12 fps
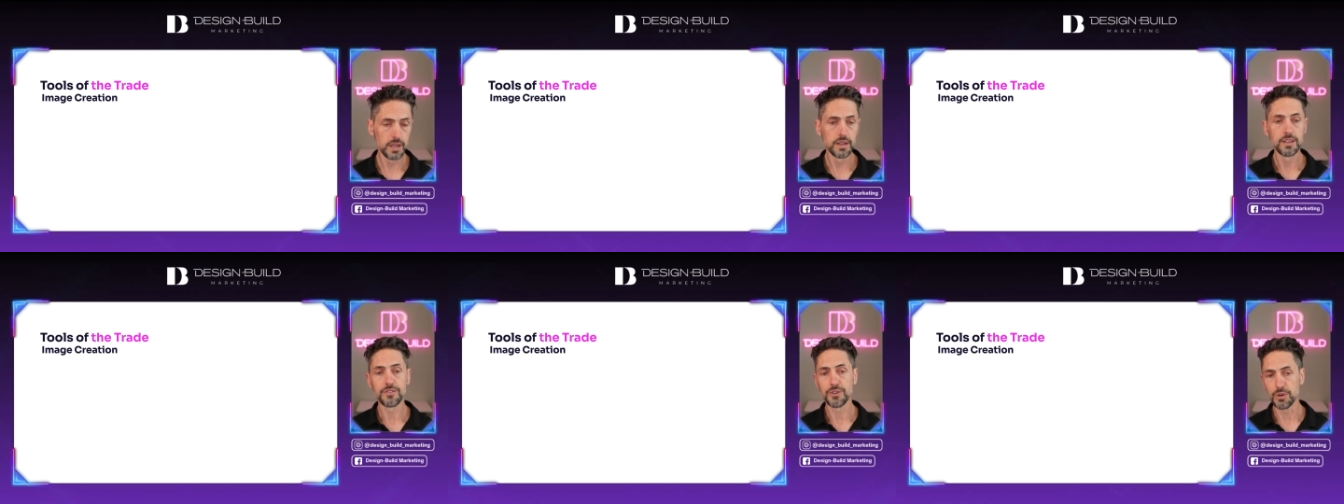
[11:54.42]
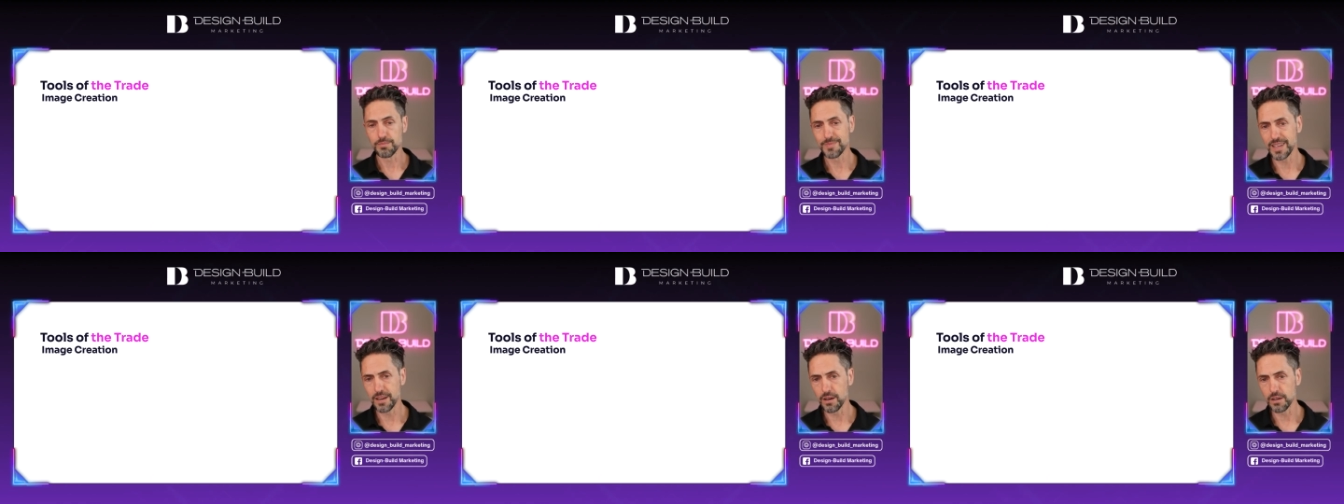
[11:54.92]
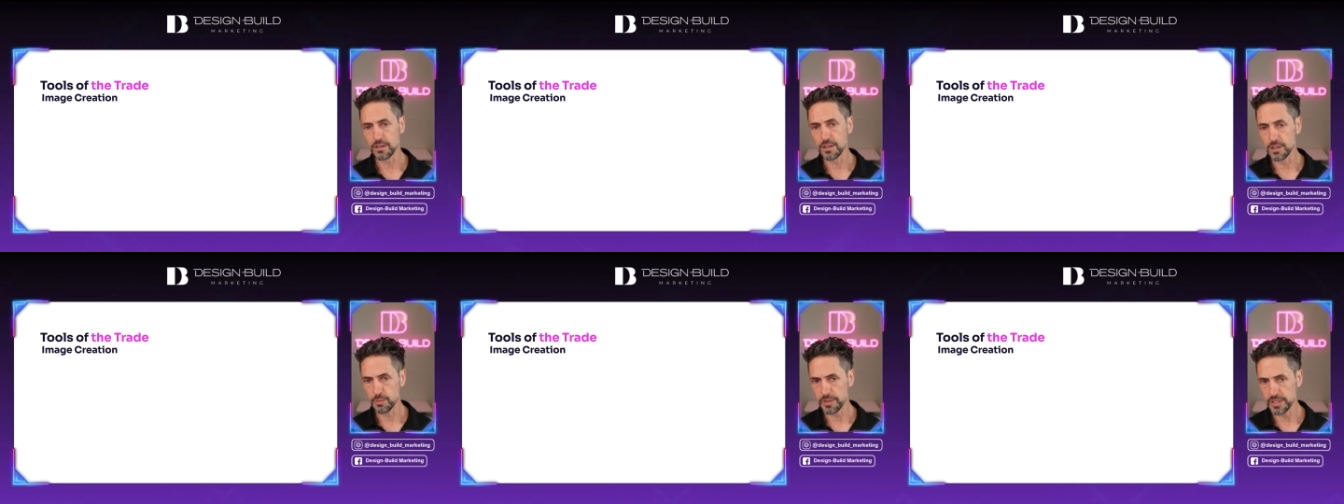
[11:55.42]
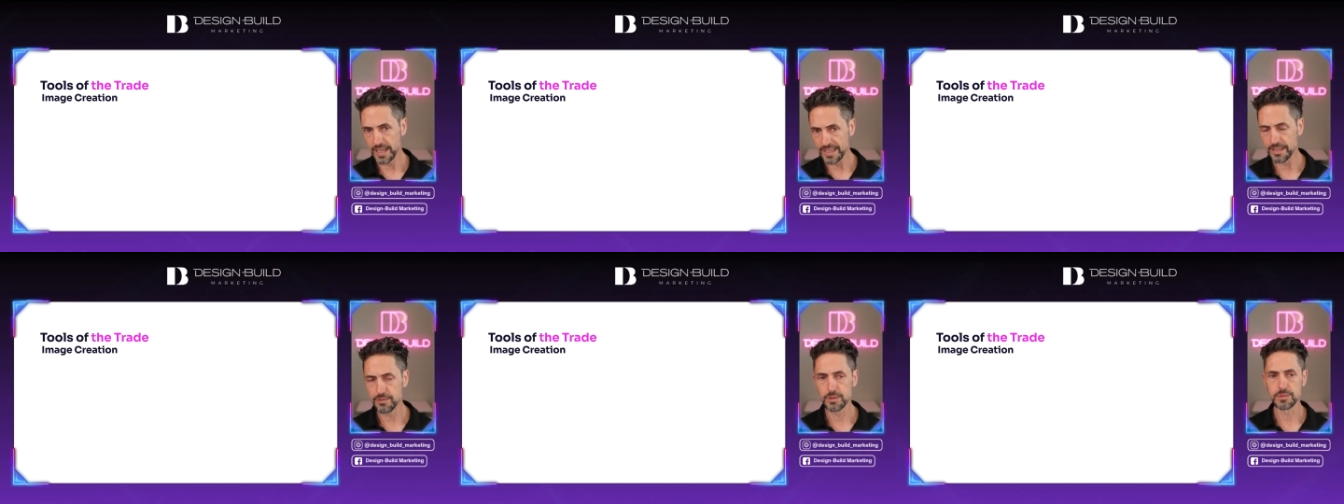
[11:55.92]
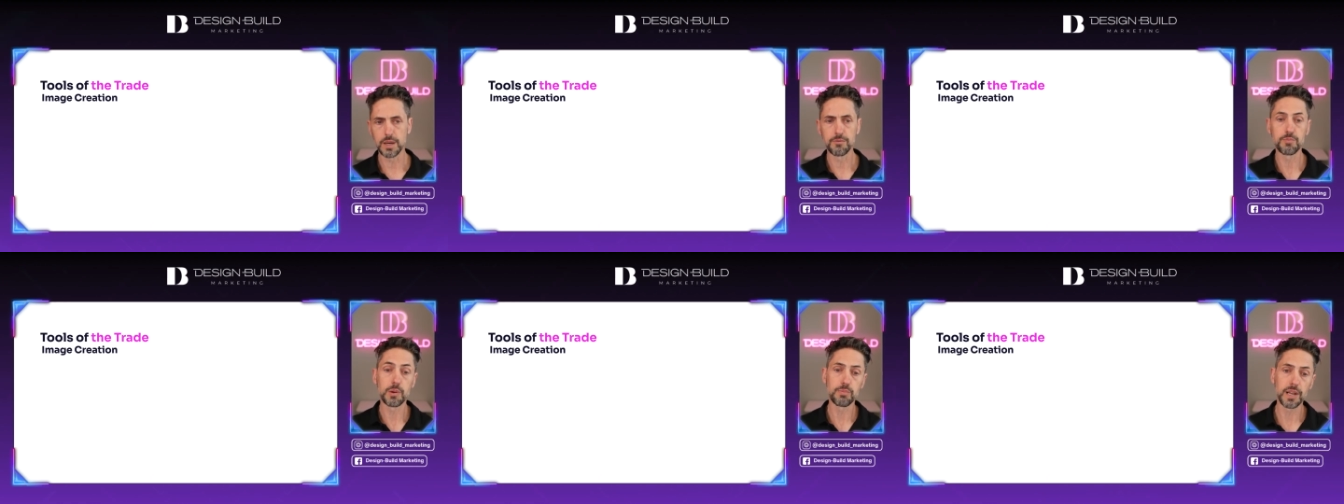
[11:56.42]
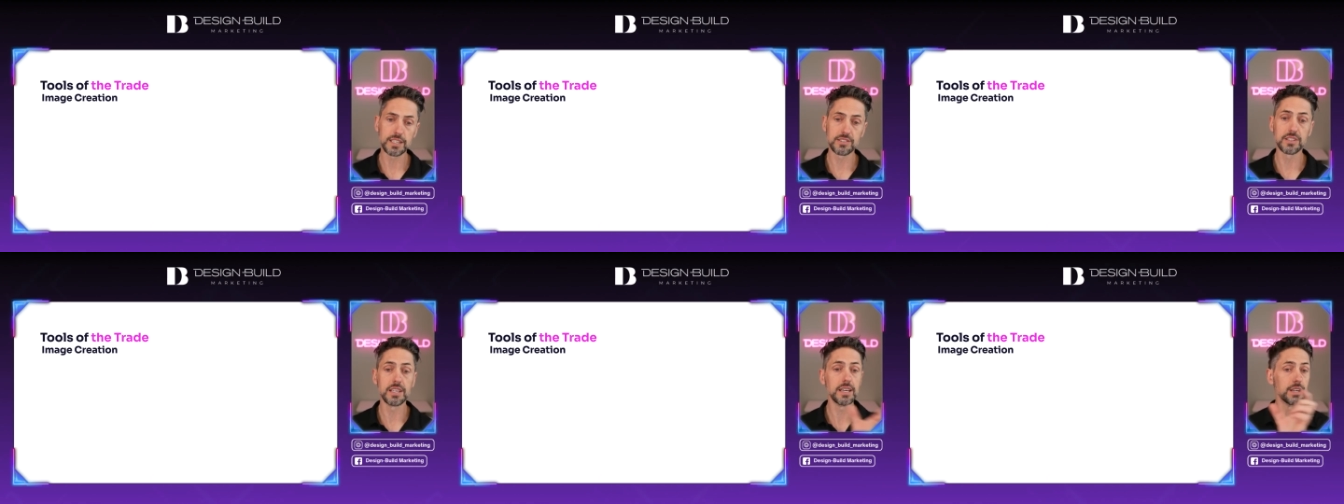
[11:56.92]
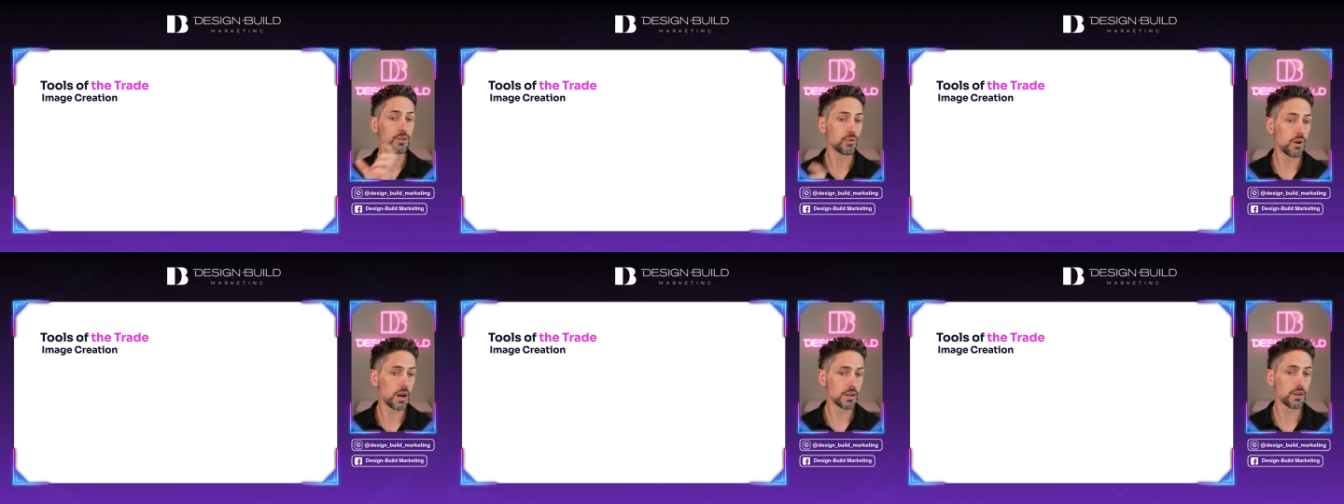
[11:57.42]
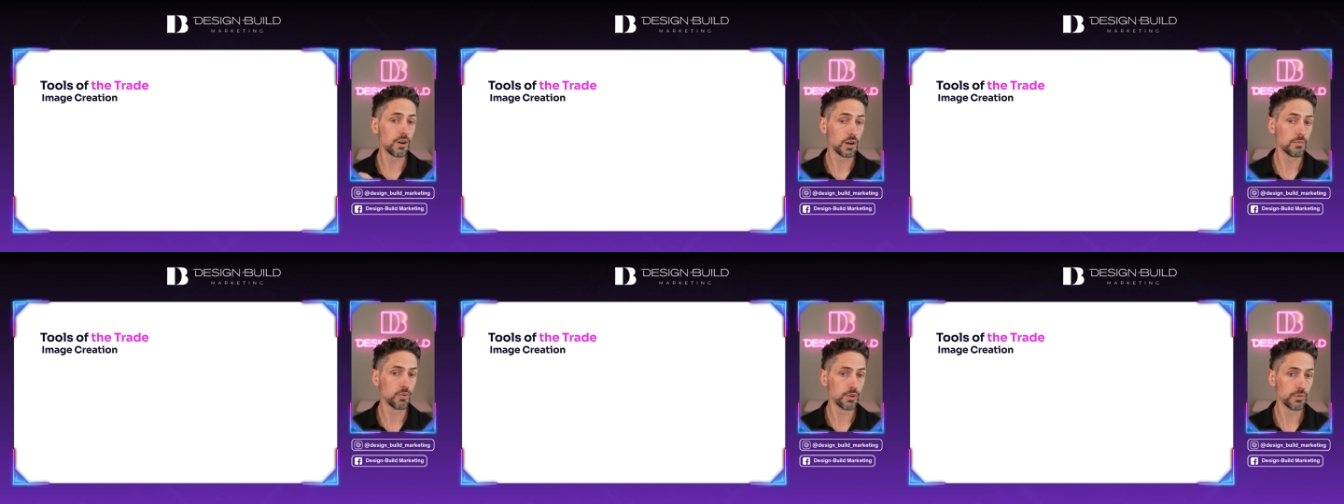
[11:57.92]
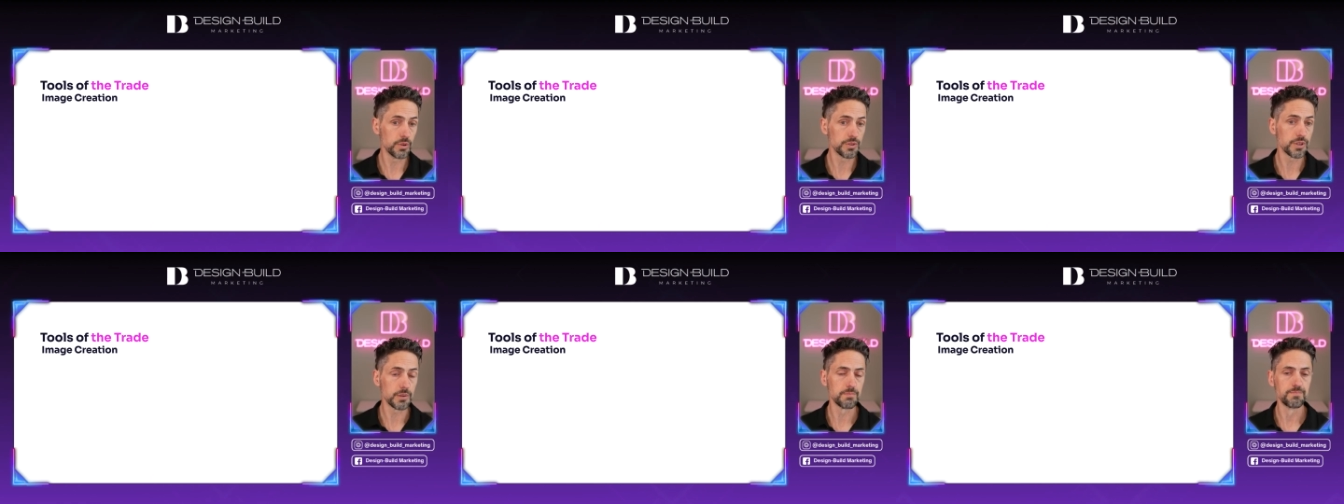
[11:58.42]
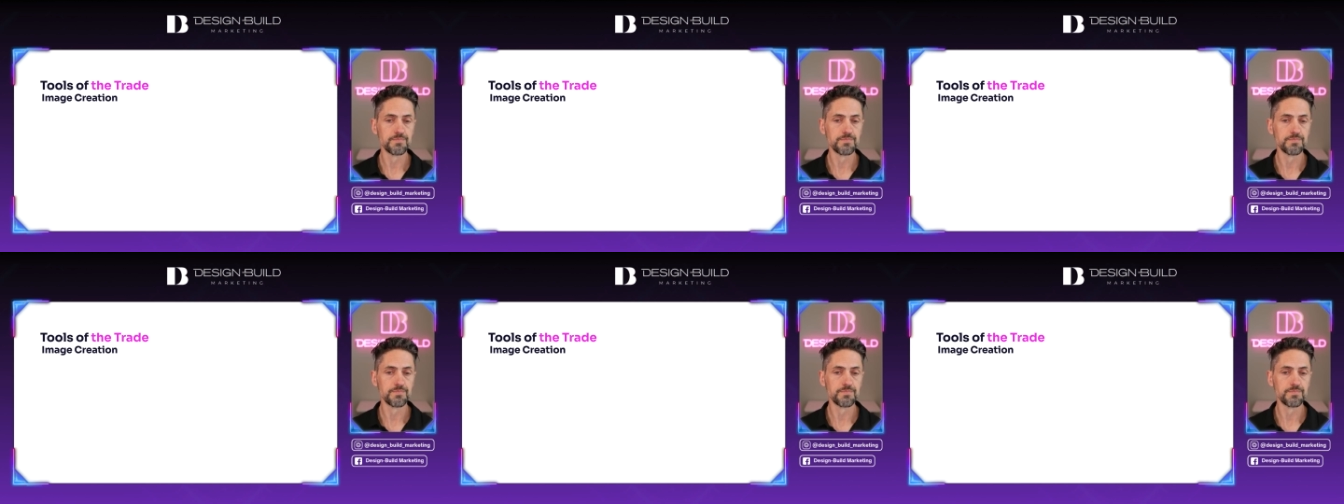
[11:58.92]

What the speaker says: so they are a little bit dated. Sometimes Perplexity and Grok are more real term.